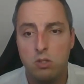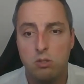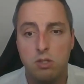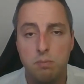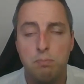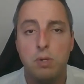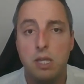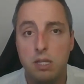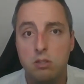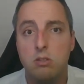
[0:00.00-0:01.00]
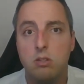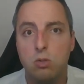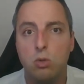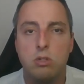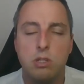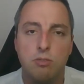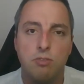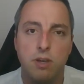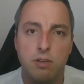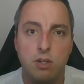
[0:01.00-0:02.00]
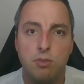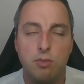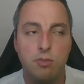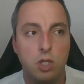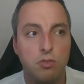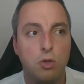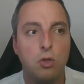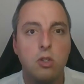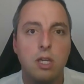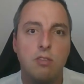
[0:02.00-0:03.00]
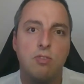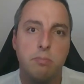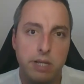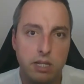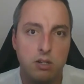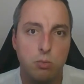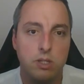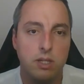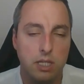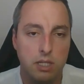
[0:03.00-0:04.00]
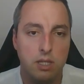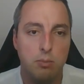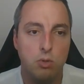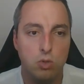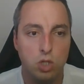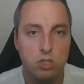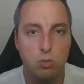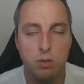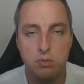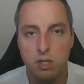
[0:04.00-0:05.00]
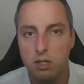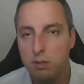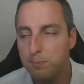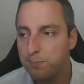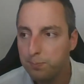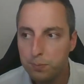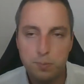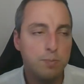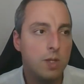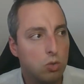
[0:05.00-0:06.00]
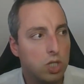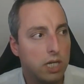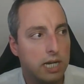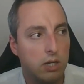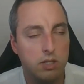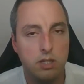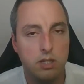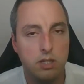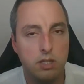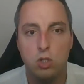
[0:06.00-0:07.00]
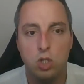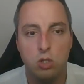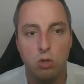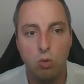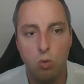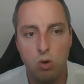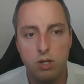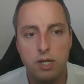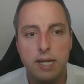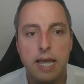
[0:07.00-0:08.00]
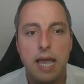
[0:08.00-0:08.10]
So please do yourself a favor, if you're not yet familiar with the EWG's website, go check it out at ewg.org.